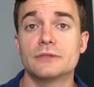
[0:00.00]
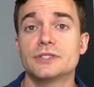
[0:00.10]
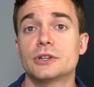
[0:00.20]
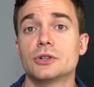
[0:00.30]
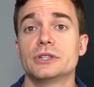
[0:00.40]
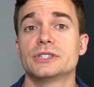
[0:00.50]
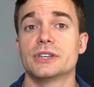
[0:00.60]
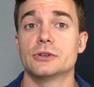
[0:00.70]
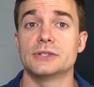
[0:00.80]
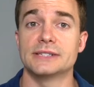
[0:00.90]
including
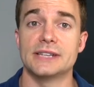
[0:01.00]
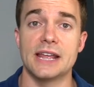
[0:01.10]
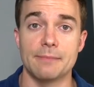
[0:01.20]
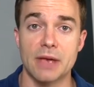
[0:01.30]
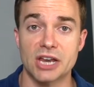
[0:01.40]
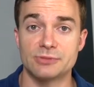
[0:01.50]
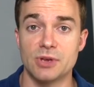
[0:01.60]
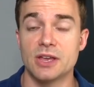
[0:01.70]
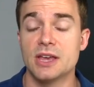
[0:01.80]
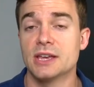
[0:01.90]
skills like data
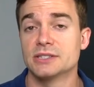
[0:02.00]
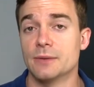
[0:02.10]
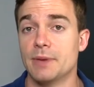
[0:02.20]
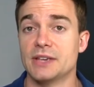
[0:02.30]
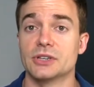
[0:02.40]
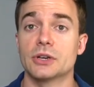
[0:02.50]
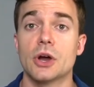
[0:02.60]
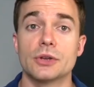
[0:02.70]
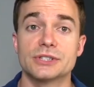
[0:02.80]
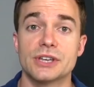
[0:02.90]
management, some basic
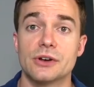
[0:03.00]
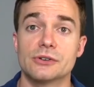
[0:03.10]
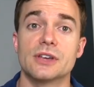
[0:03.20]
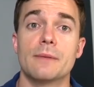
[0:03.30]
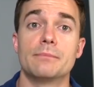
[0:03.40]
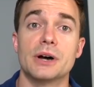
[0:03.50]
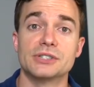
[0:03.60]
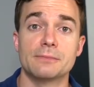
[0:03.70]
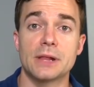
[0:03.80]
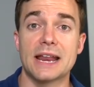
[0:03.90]
coding skills,
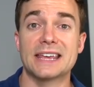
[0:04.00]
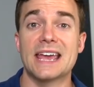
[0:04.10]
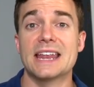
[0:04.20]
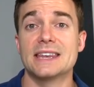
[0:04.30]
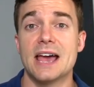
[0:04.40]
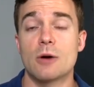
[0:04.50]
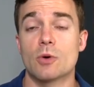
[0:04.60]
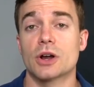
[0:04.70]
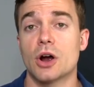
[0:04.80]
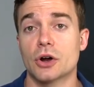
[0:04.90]
budget planning, and
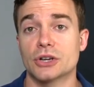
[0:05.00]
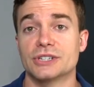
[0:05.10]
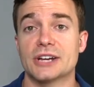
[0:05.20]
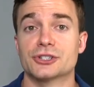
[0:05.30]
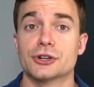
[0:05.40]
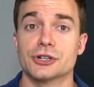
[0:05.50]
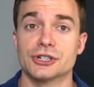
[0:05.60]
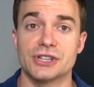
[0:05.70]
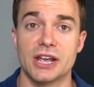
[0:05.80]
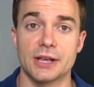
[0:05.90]
network architecture
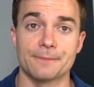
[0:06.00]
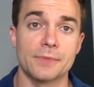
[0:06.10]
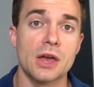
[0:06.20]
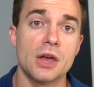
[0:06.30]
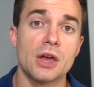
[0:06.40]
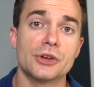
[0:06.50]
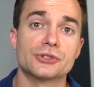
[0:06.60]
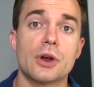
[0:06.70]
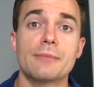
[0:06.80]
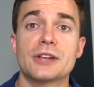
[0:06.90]
understanding.
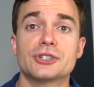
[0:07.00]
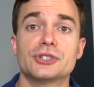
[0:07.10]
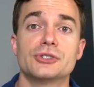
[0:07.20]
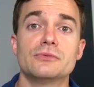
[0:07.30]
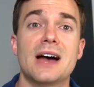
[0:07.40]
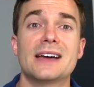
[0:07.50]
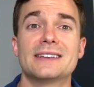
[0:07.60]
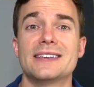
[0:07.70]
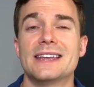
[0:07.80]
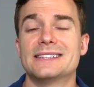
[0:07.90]
Scrum managers do not
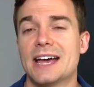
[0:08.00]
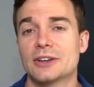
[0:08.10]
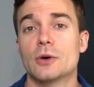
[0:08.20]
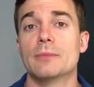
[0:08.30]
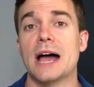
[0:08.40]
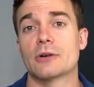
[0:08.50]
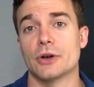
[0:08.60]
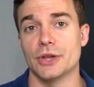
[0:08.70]
need a technical background though.